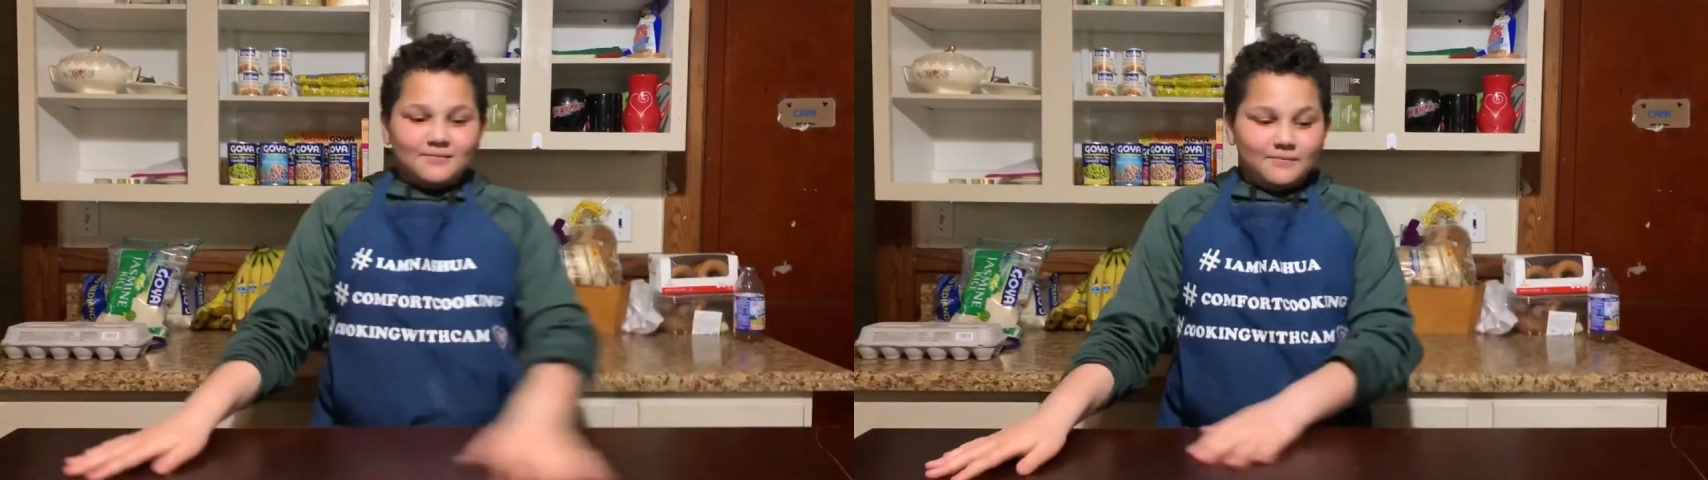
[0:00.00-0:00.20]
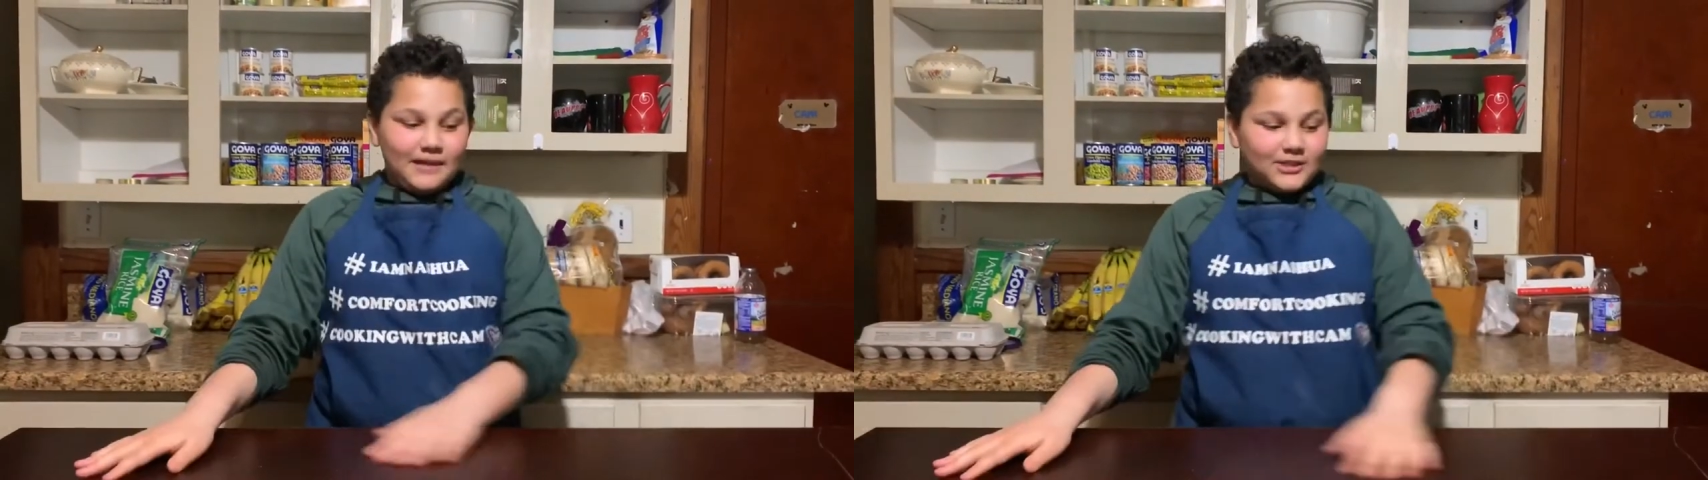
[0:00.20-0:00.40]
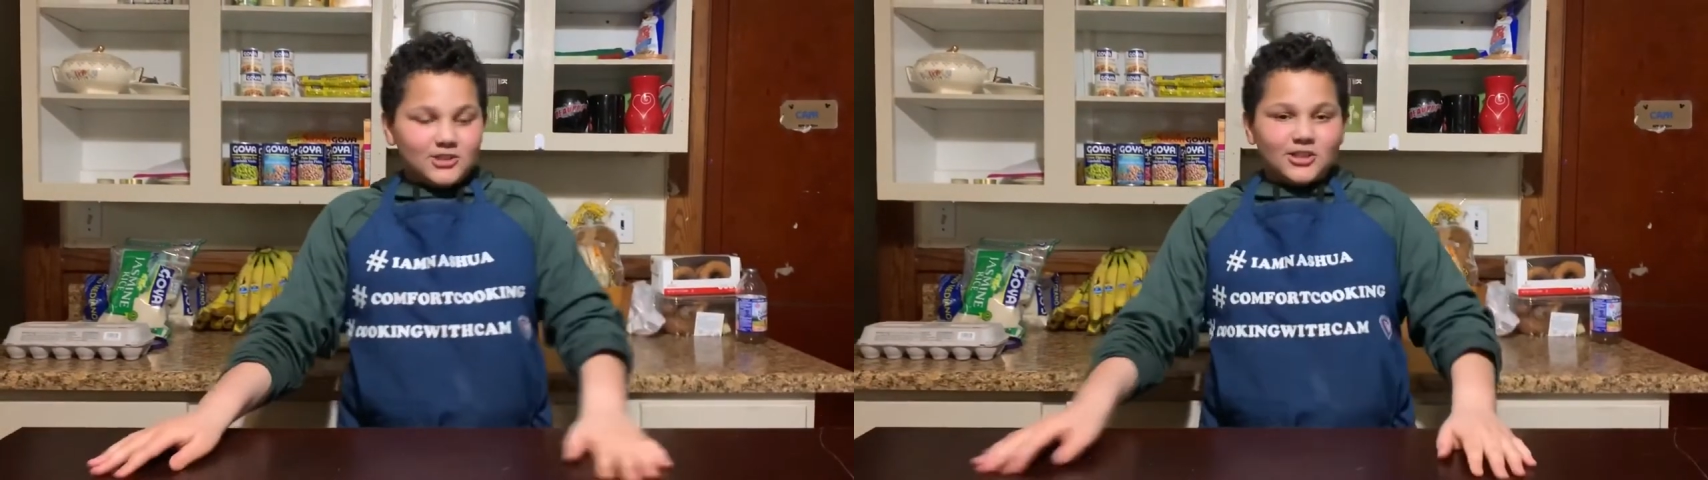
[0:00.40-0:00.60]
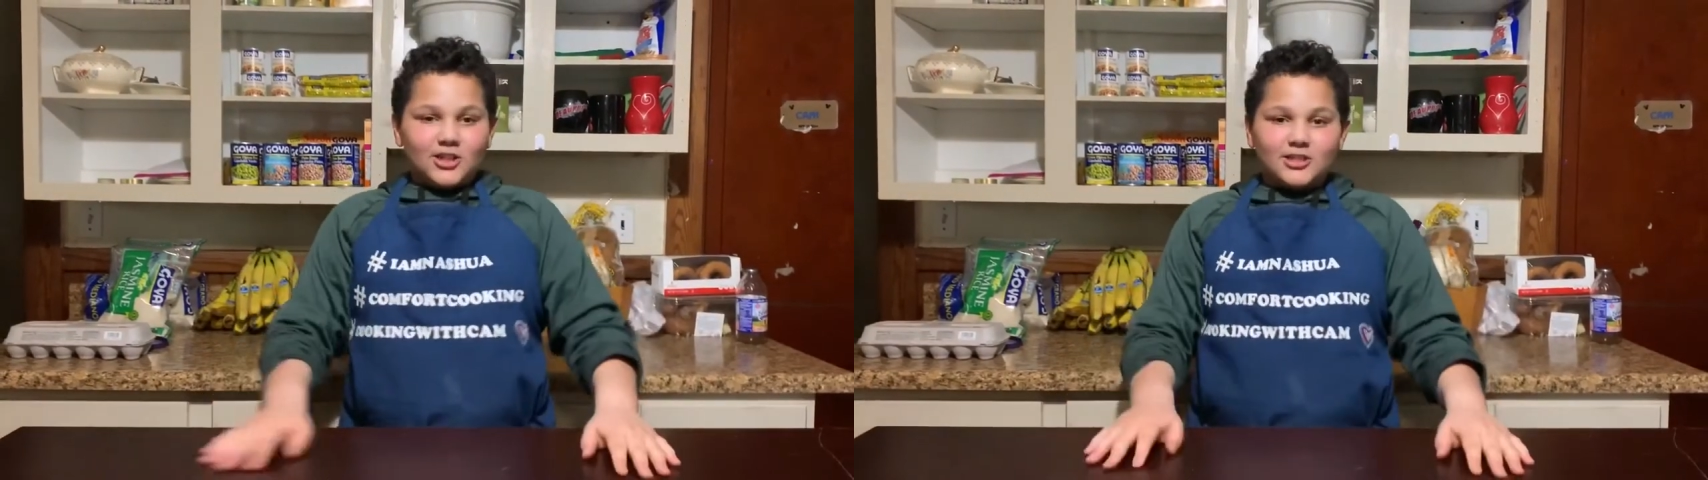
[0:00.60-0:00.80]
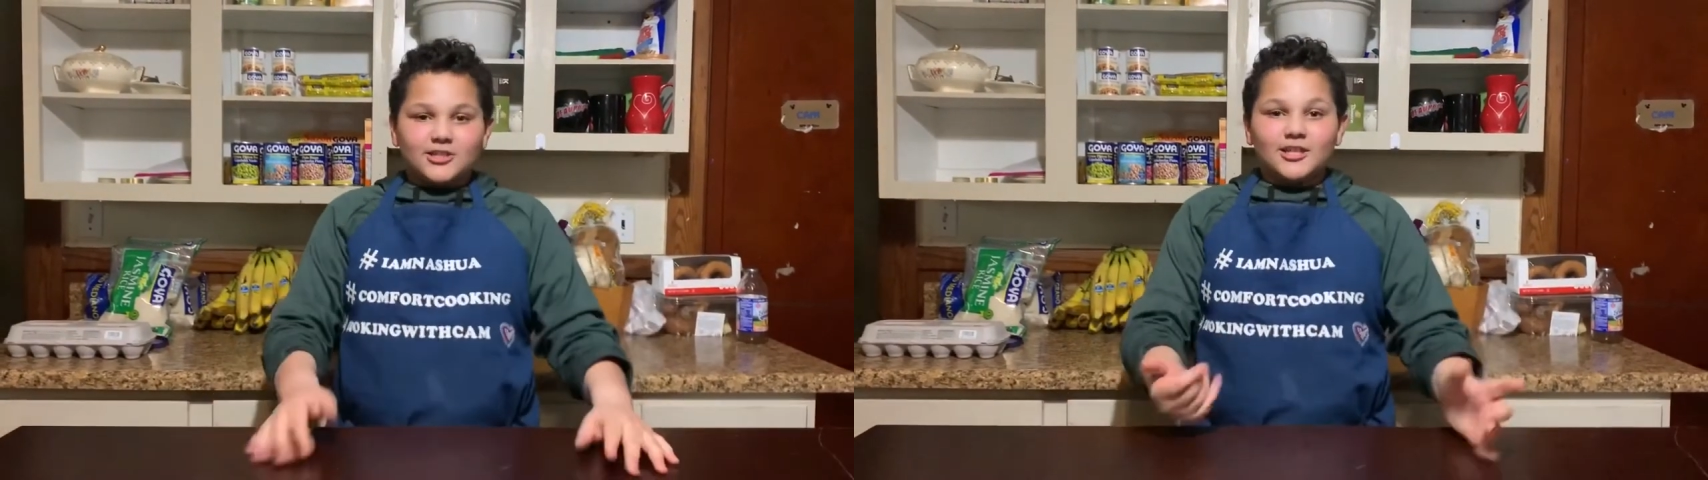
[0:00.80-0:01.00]
Make
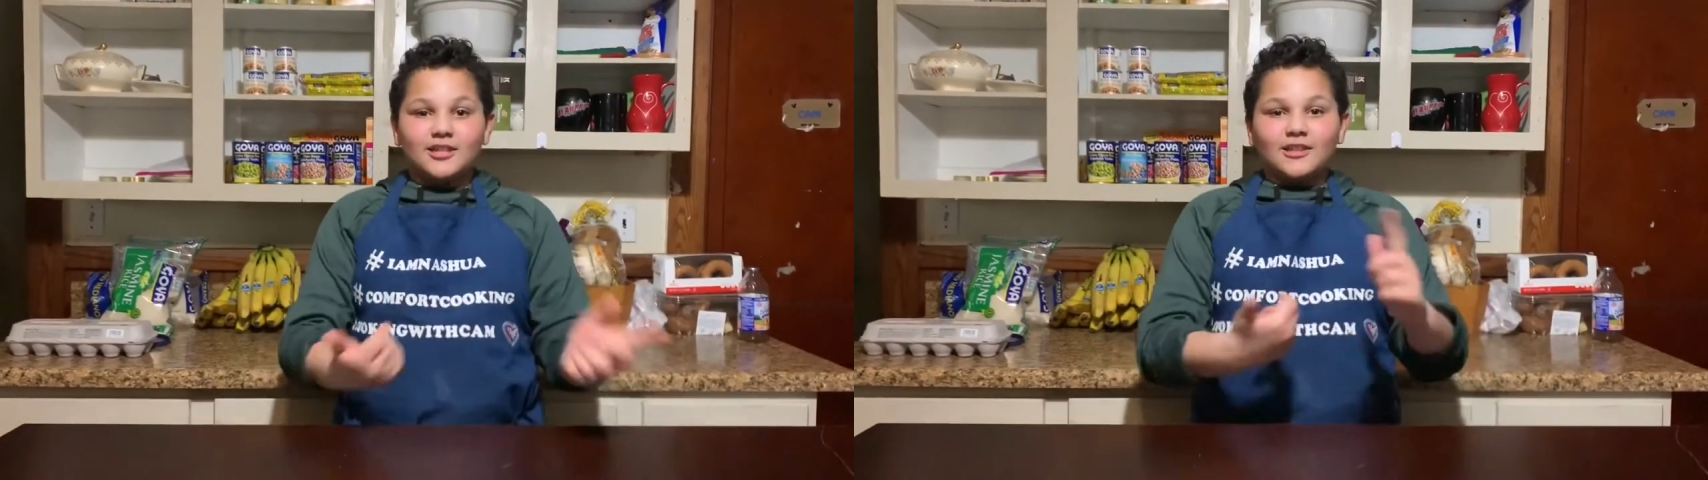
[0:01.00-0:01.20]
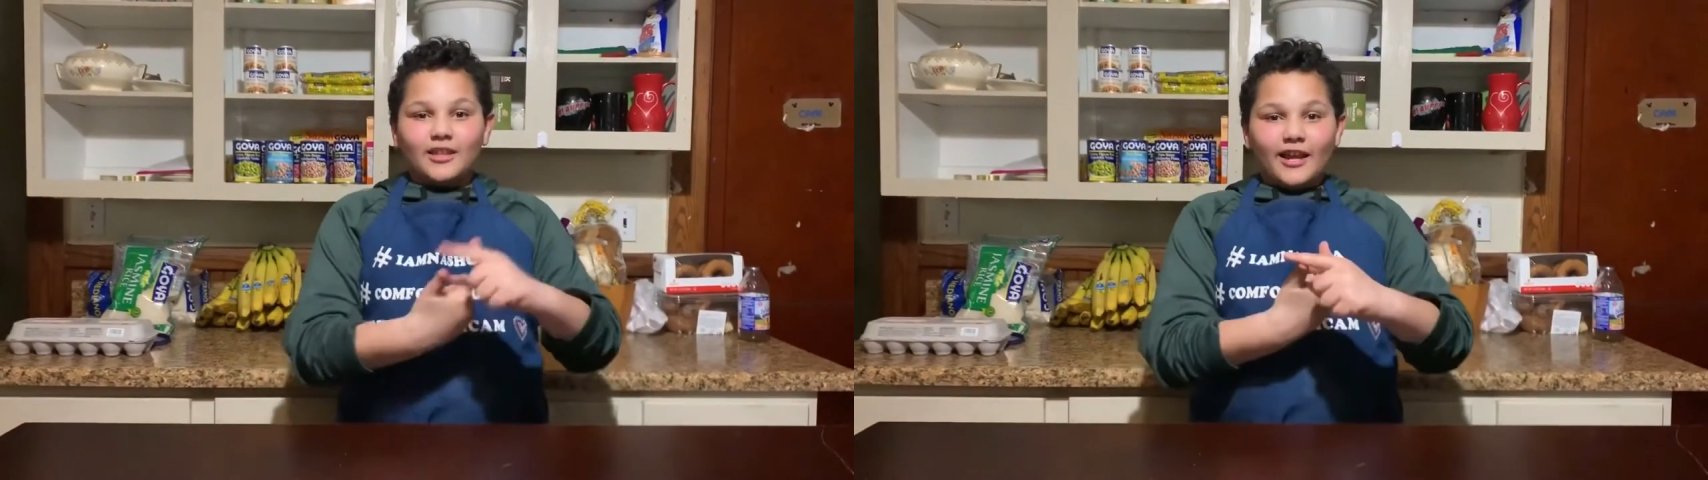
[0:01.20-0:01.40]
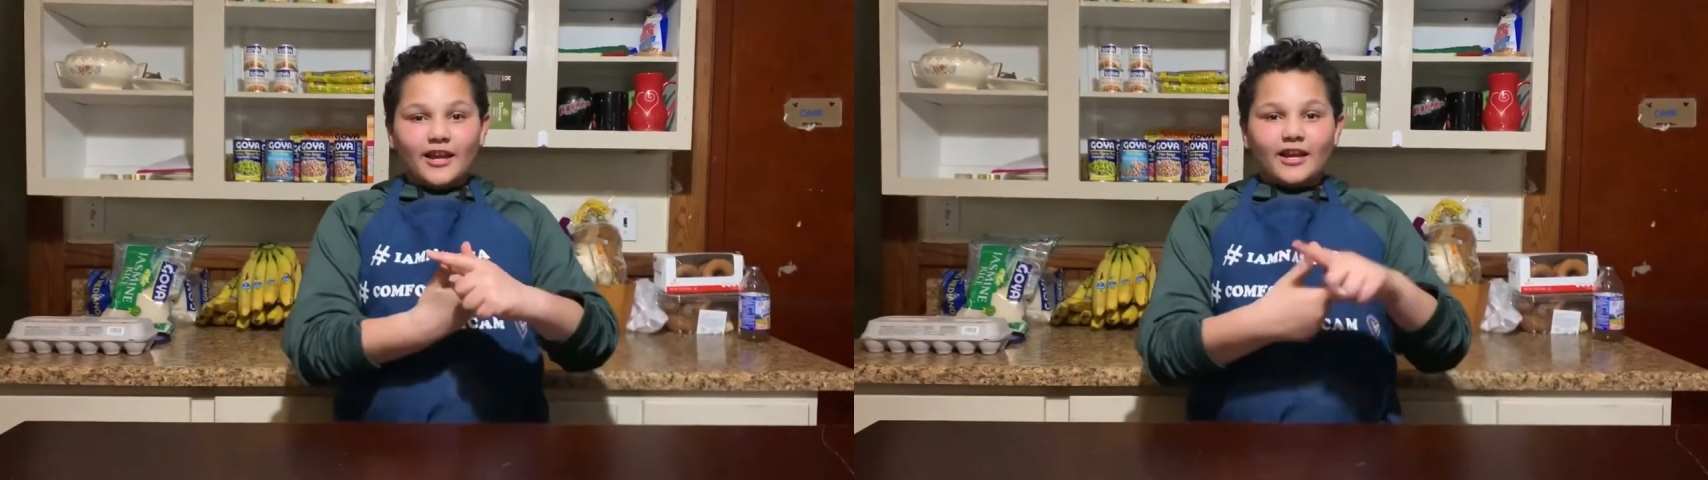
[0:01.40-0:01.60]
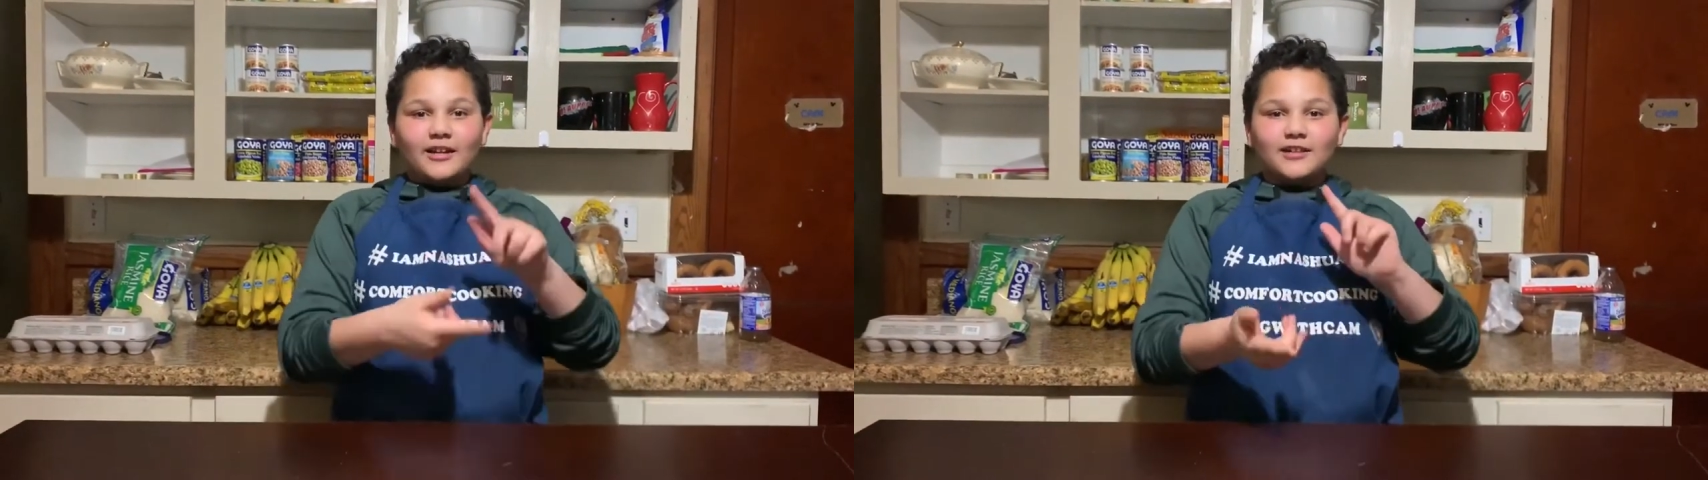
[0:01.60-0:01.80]
sure to like,